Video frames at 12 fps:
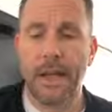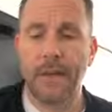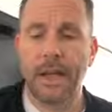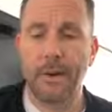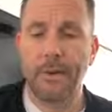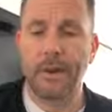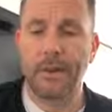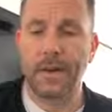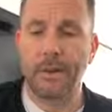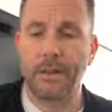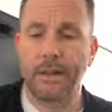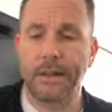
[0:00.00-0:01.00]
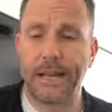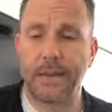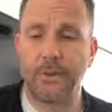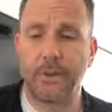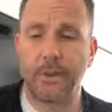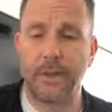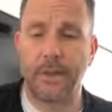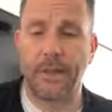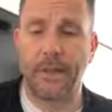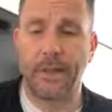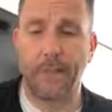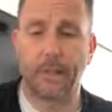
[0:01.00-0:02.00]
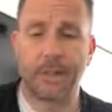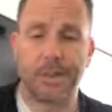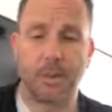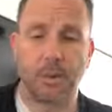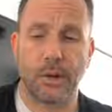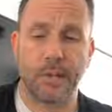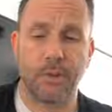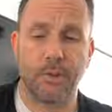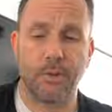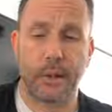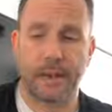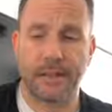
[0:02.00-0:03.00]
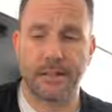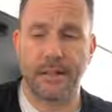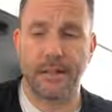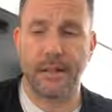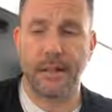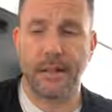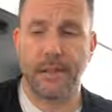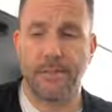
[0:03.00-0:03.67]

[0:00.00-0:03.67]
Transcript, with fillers: then he went down to Nazareth with them, which is where he was raised.